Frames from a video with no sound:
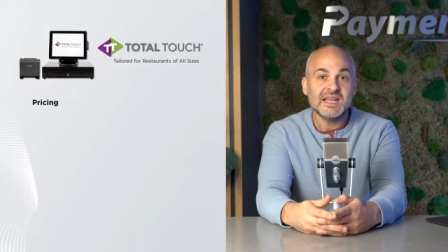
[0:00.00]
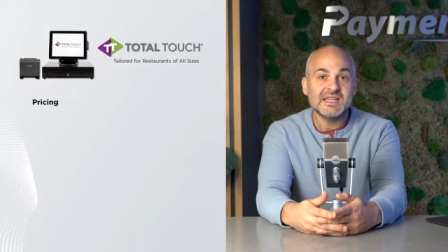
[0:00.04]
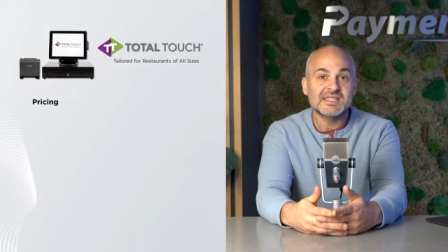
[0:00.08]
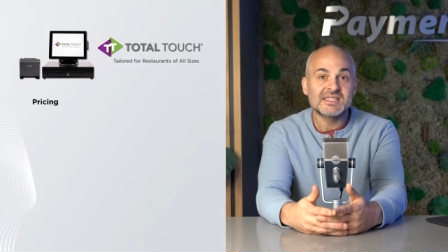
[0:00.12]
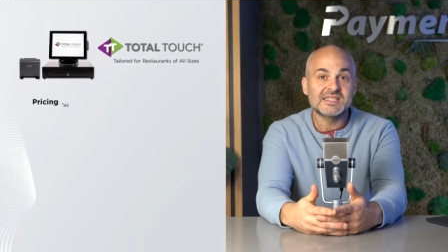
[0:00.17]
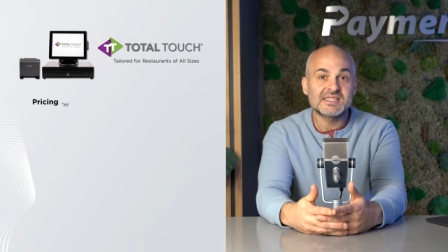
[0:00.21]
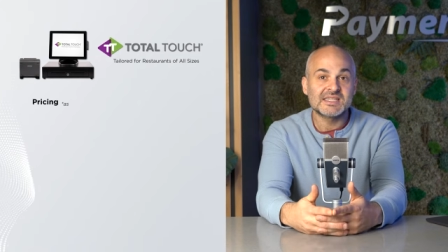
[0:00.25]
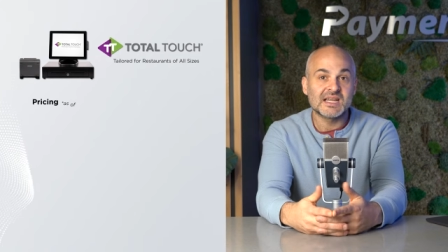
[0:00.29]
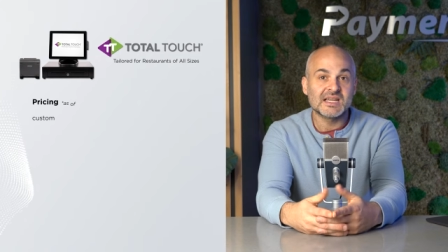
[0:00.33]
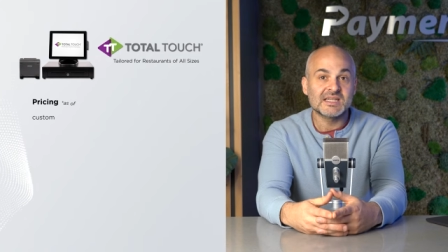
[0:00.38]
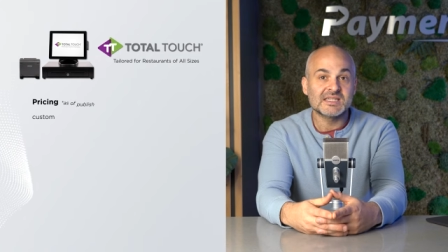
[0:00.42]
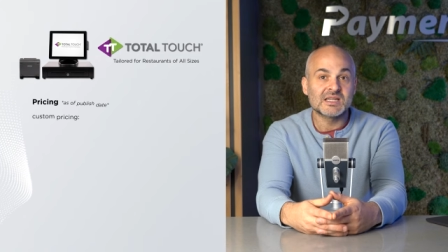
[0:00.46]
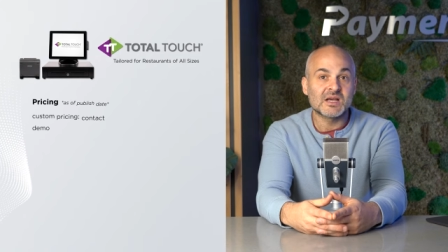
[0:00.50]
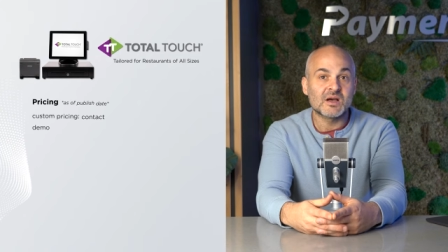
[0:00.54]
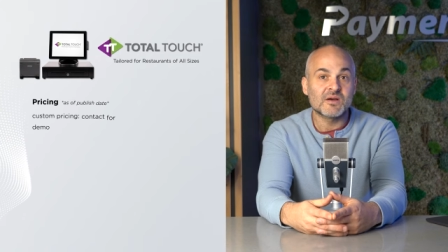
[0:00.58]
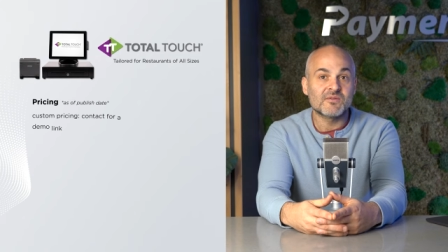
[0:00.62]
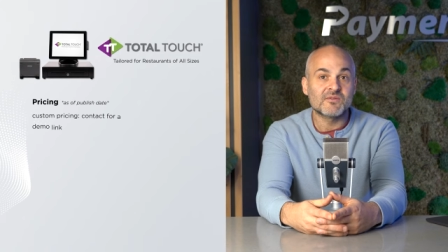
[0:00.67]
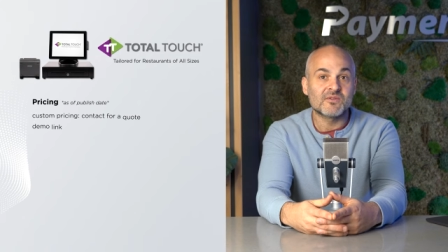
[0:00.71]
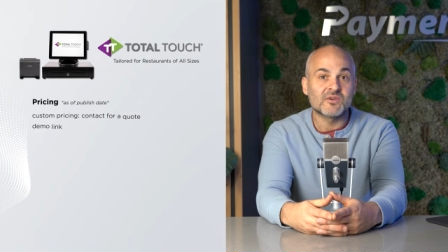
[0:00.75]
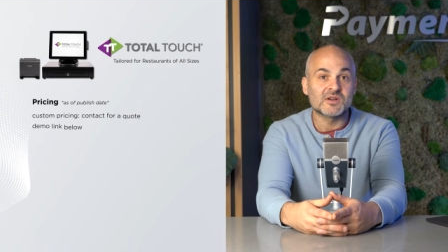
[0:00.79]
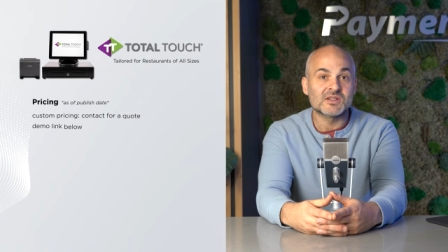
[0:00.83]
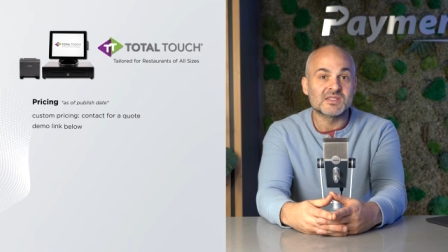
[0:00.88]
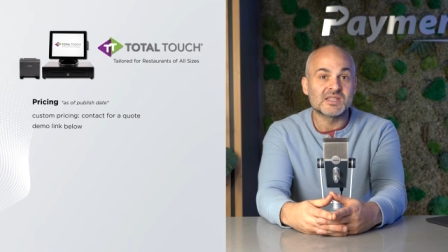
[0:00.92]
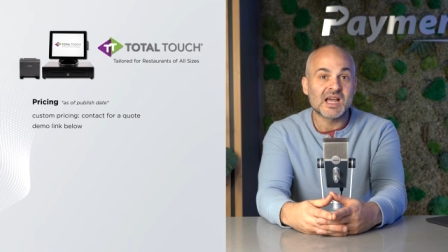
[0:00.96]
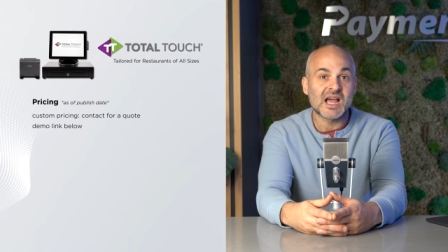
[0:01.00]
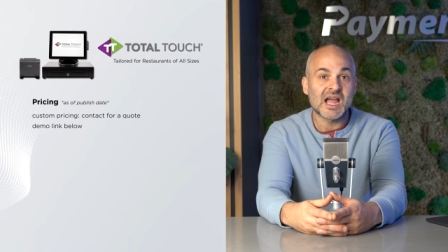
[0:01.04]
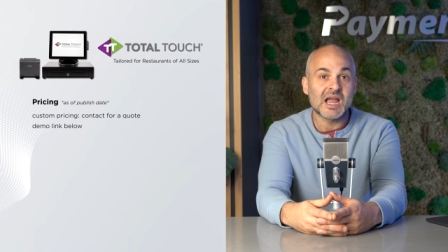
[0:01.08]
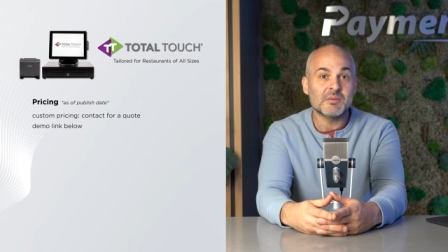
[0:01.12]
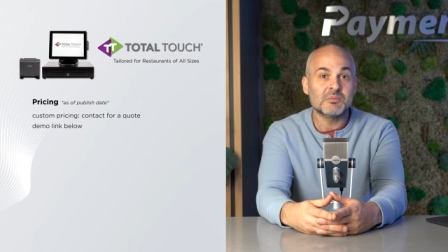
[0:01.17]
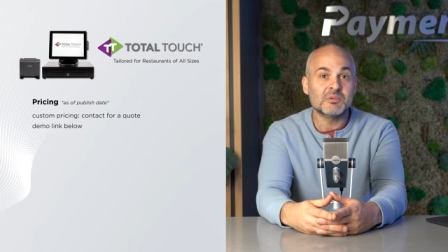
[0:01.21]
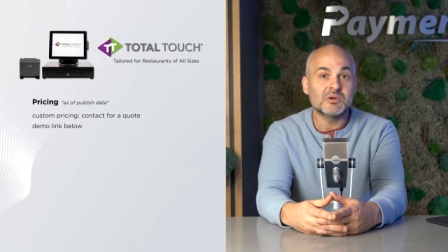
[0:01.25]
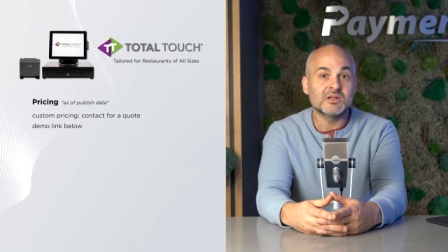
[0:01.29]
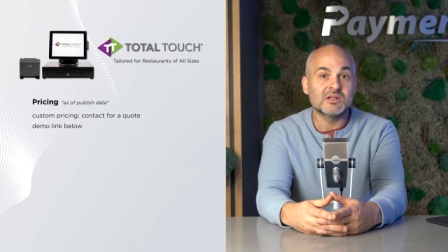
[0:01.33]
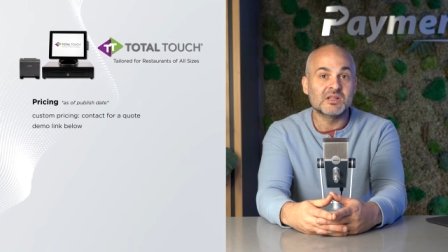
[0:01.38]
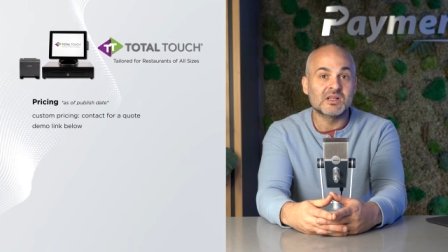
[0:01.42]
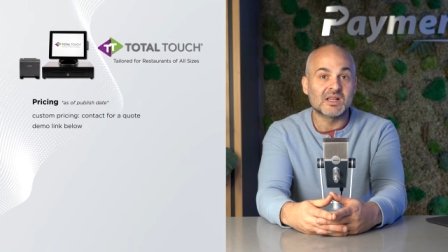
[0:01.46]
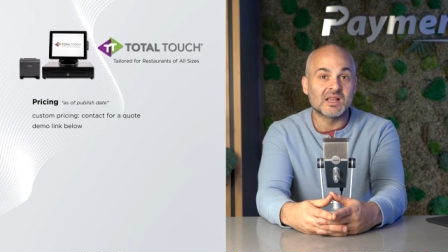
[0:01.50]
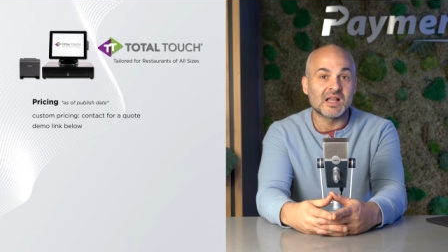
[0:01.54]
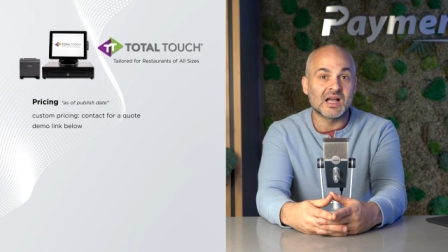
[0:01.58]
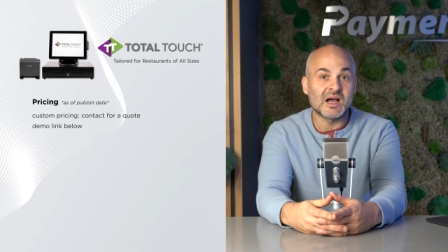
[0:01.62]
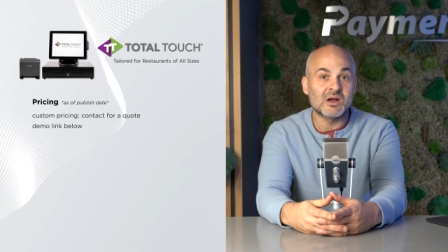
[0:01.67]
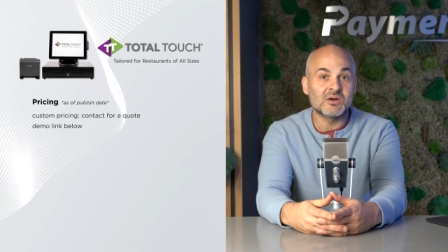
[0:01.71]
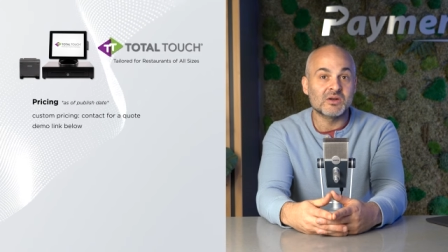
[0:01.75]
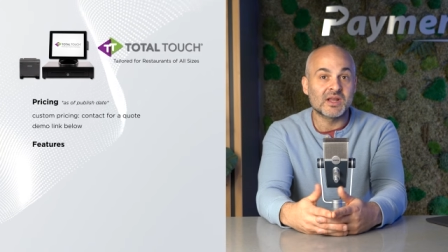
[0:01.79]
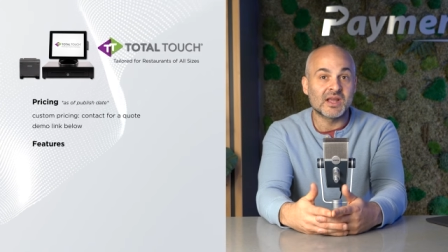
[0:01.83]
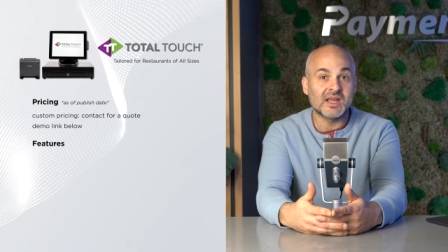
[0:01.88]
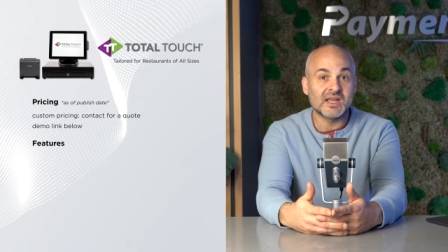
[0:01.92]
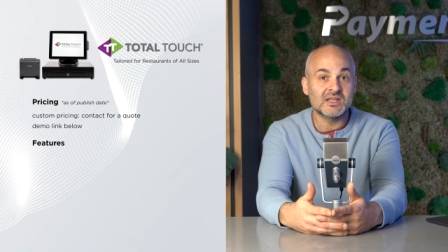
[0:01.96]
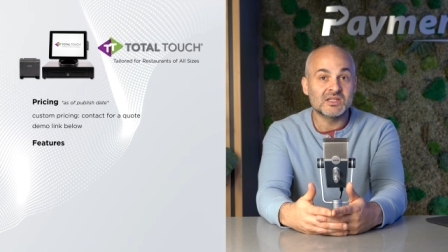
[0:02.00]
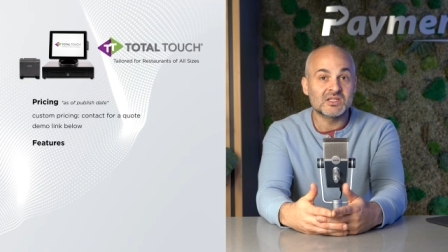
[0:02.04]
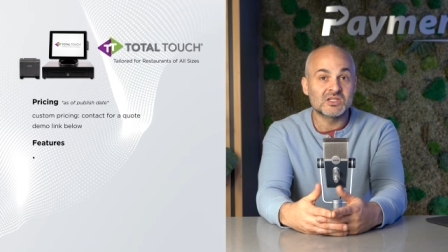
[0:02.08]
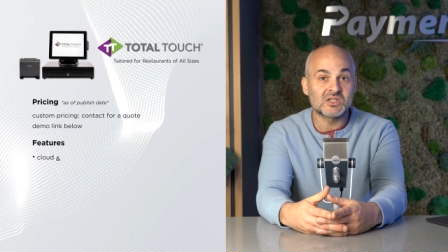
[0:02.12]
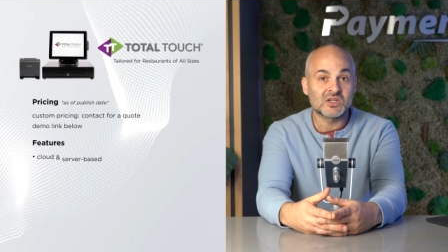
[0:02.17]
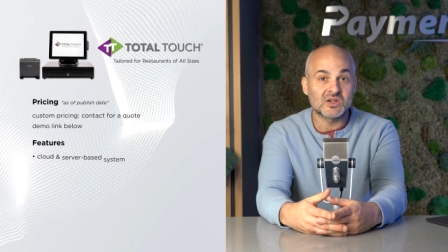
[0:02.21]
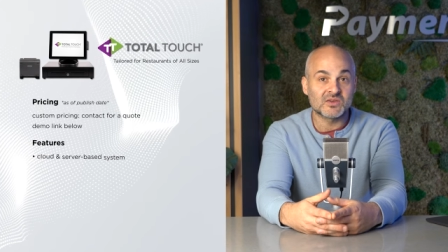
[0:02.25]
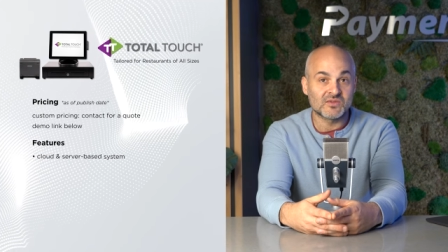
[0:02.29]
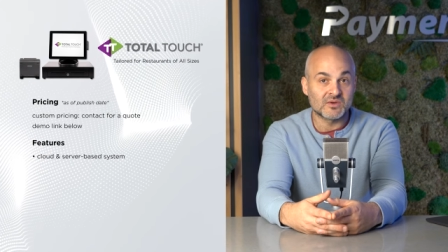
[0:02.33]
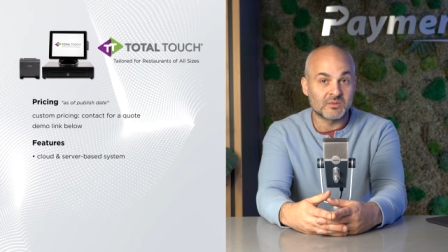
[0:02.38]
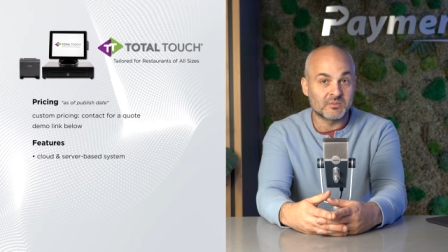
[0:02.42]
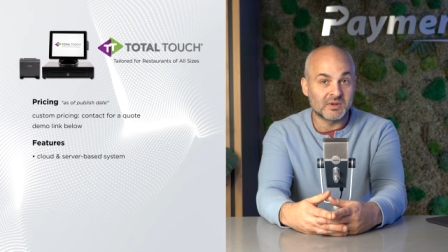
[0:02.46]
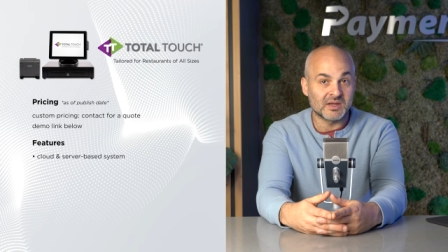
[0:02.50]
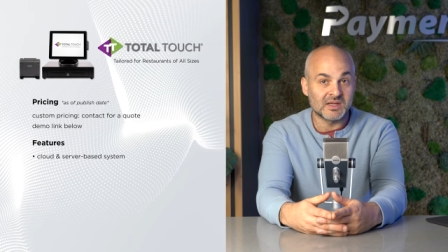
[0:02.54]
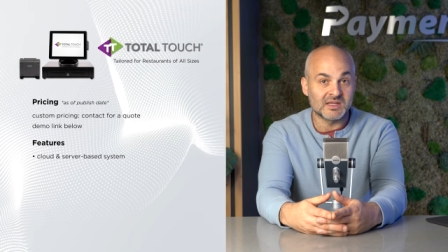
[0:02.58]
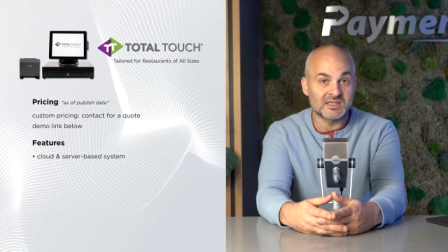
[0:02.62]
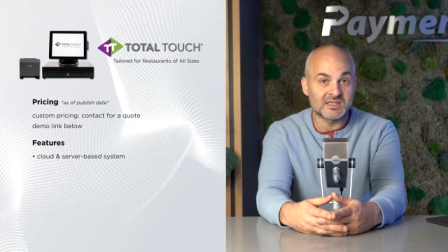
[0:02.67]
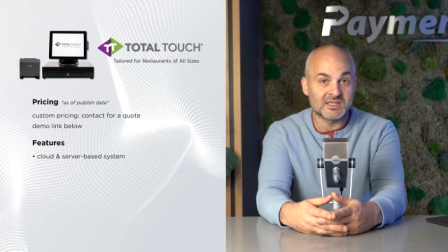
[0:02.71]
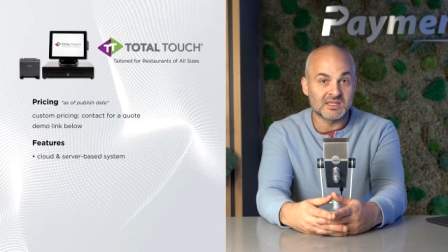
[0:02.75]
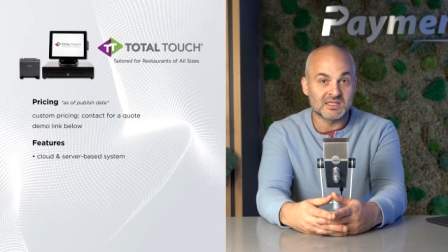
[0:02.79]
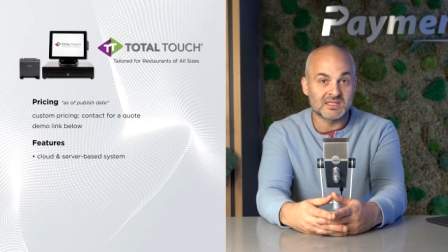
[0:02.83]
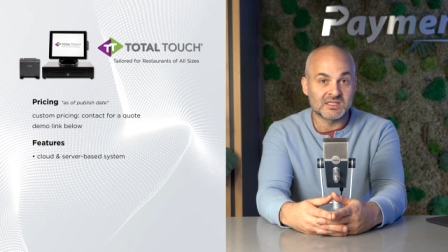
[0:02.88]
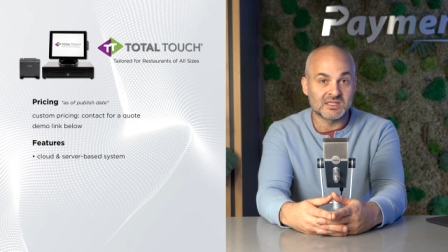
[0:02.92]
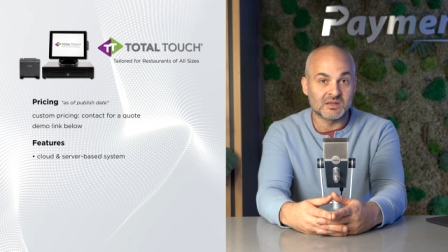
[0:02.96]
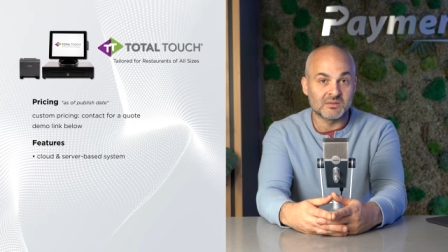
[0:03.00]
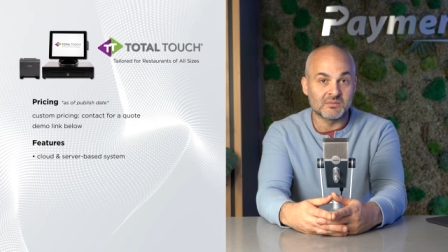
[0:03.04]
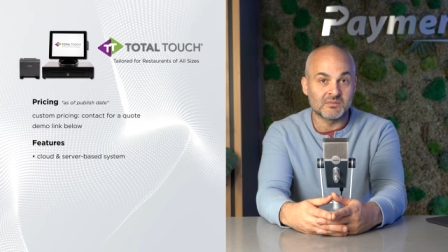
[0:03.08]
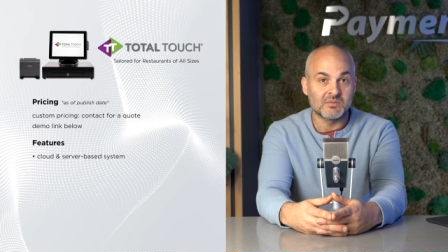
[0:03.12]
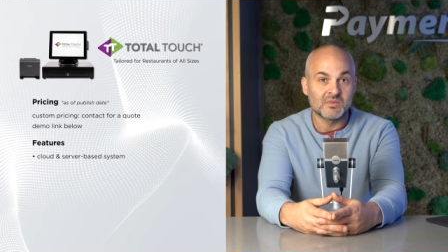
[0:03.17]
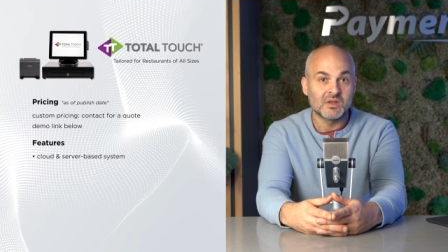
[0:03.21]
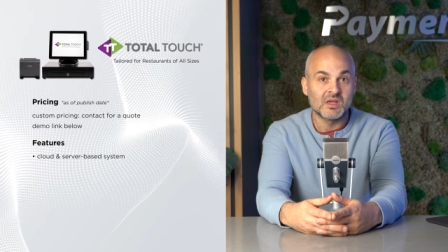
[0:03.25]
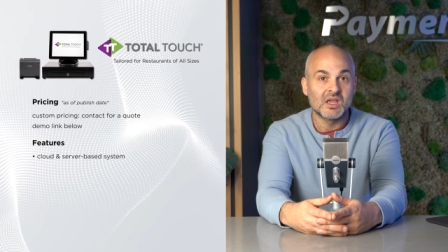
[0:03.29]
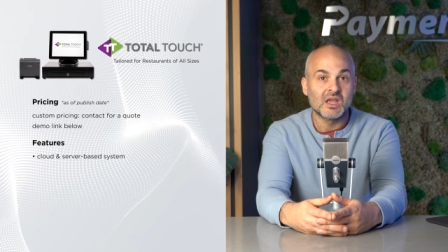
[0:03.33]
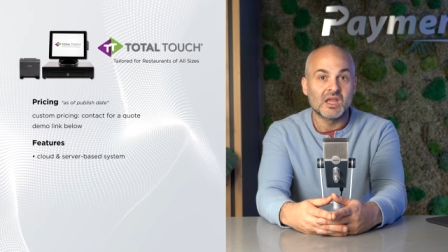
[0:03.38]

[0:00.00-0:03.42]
it stands out for its hybrid cloud and server-based system,